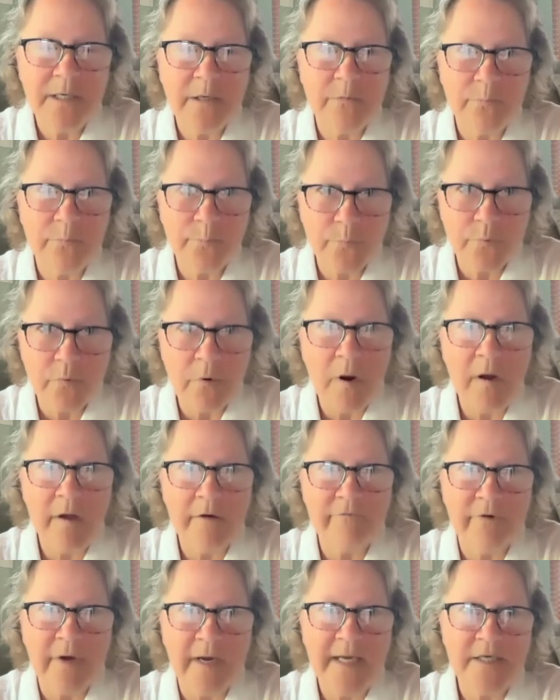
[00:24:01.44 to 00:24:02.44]
a
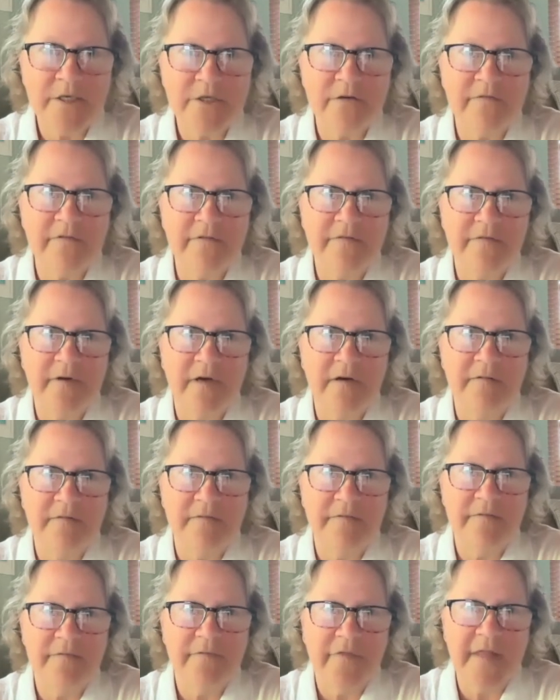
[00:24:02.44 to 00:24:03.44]
broad range of
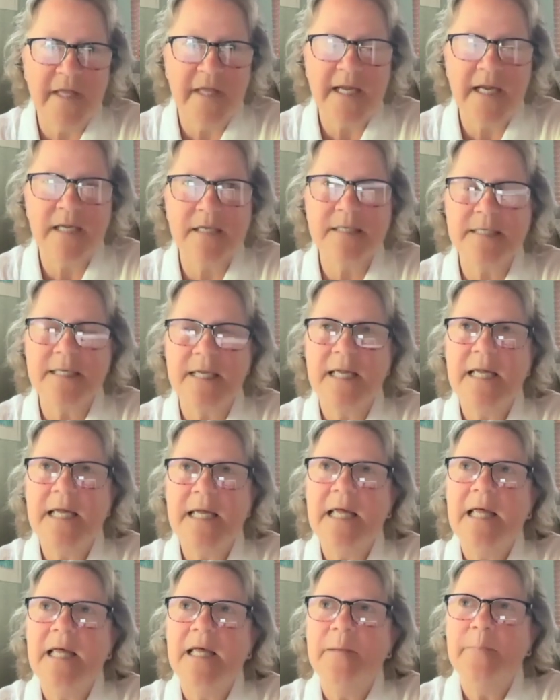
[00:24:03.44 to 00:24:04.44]
of things
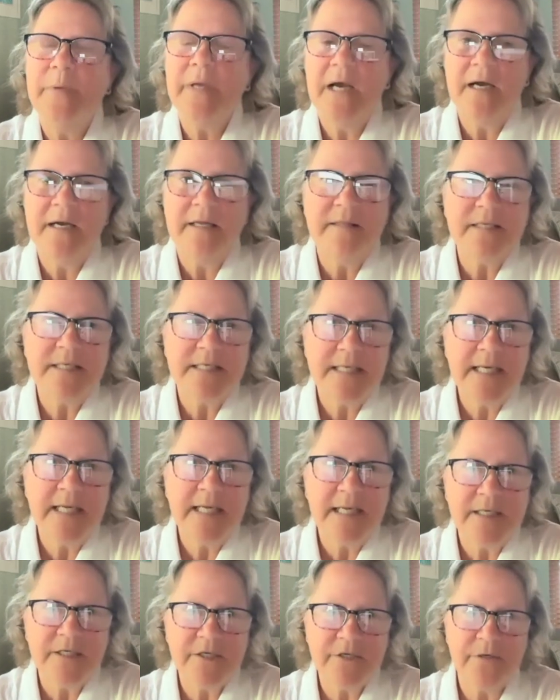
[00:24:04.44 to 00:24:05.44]
behind the
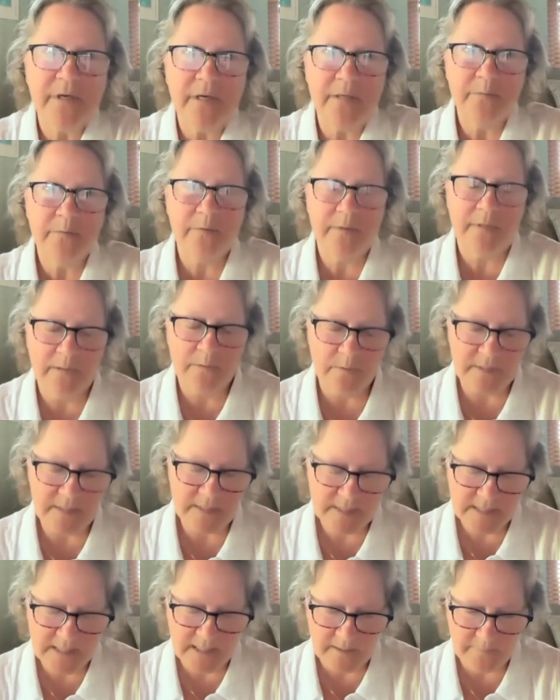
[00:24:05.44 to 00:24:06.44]
scenes. You know, I I
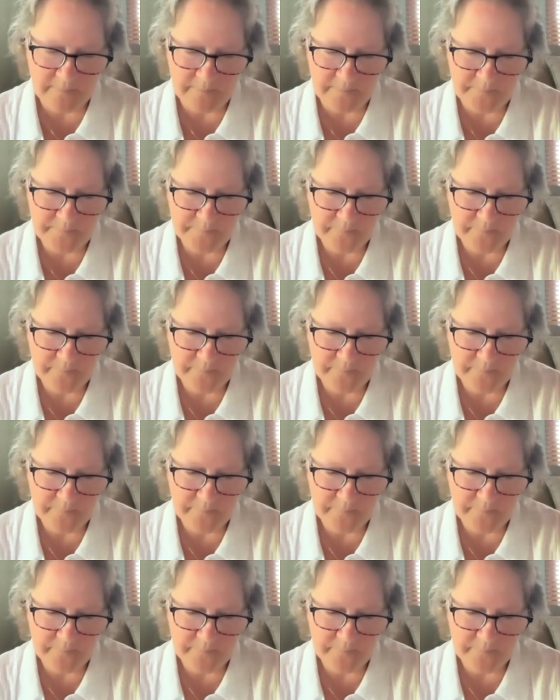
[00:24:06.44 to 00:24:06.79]
was um,